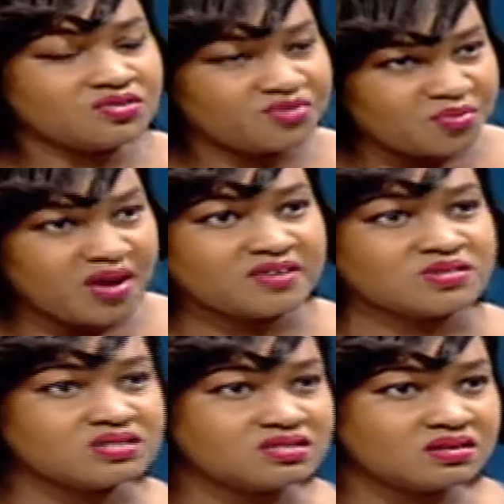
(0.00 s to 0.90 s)
So from where you
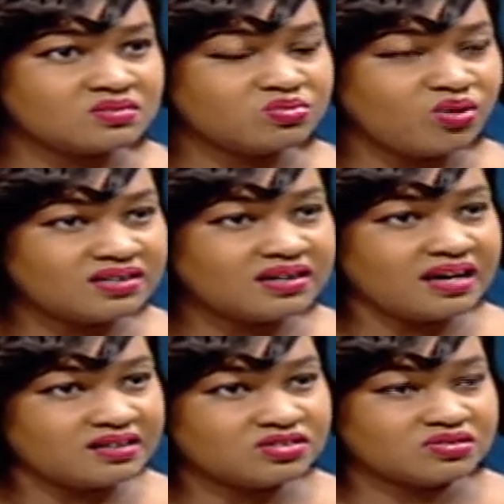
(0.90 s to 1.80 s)
sit, what
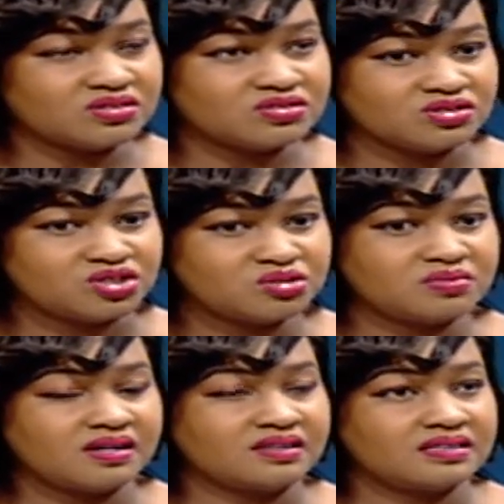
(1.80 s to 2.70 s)
are you doing to
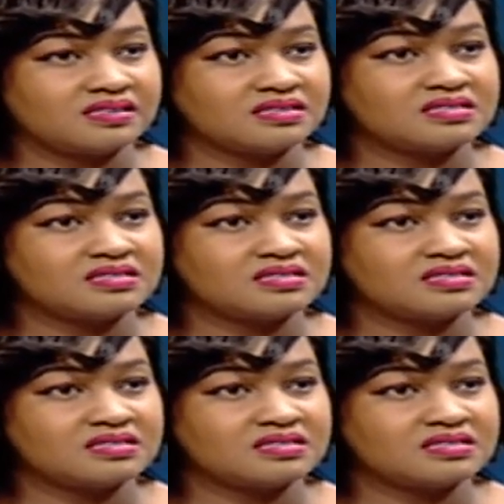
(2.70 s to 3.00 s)
ensure that